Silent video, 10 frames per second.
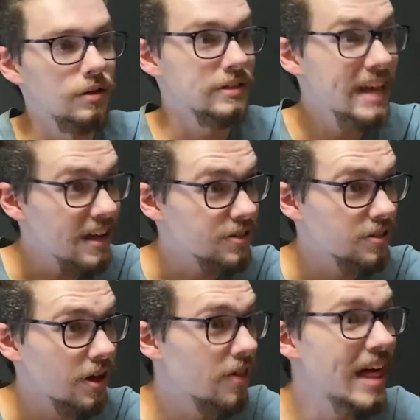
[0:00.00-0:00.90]

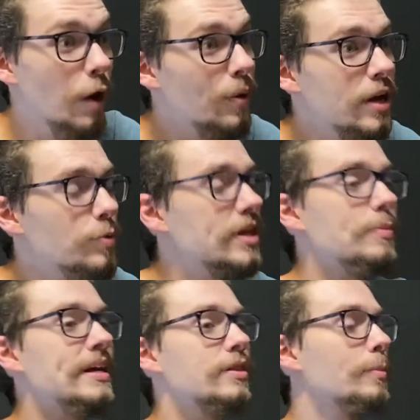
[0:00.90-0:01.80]
Yes, that way we can
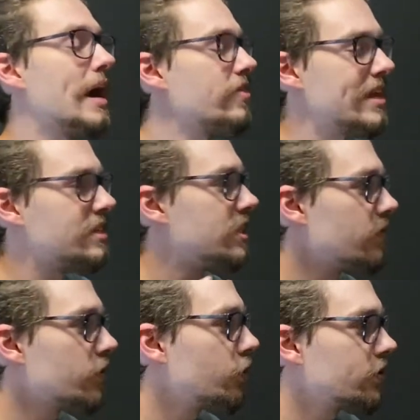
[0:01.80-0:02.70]
make the math as
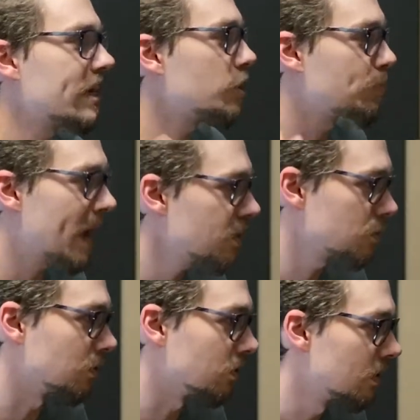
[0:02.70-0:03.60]
difficult as
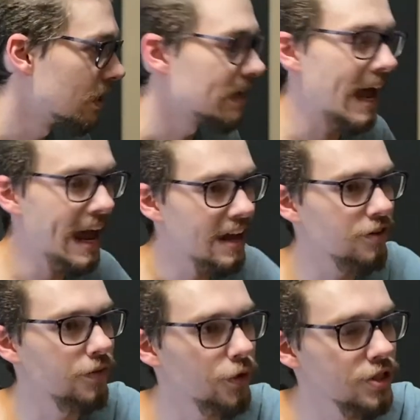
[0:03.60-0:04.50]
possible, and
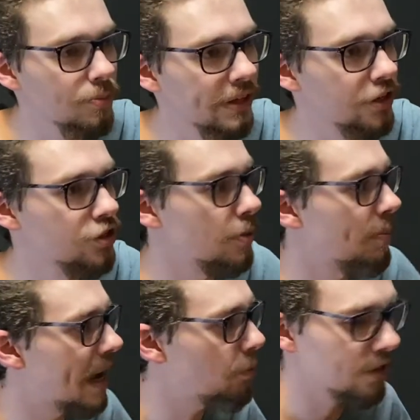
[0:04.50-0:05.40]
force the players to
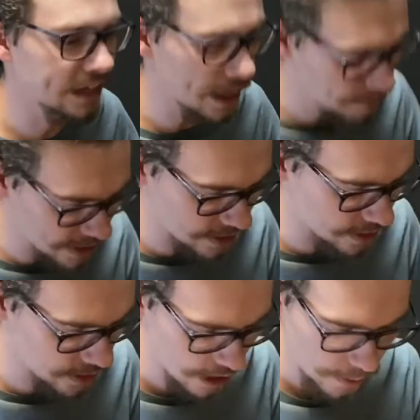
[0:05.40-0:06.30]
buy more game
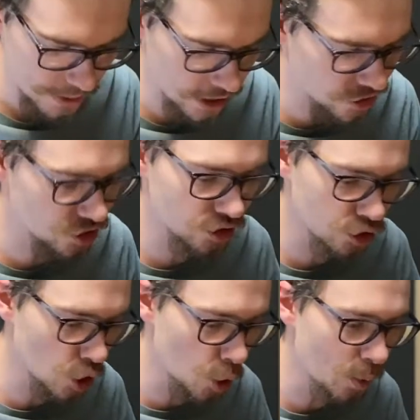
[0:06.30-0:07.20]
pieces, because there's
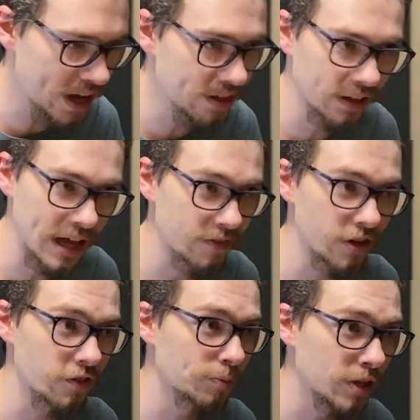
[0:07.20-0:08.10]
no way they'll have
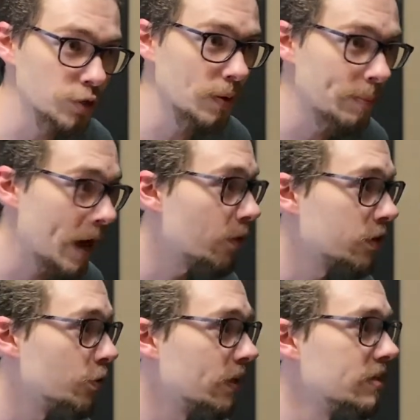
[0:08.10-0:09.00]
enough +1 power
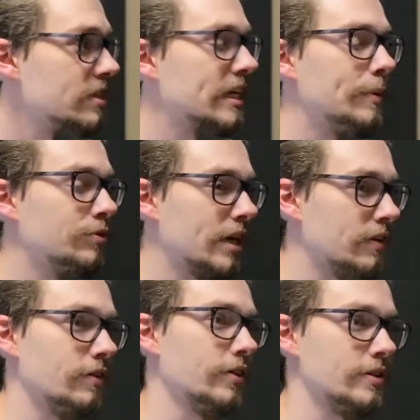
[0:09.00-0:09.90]
tokens to keep track
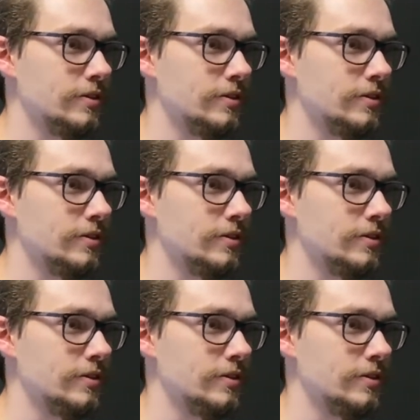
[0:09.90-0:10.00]
of all this.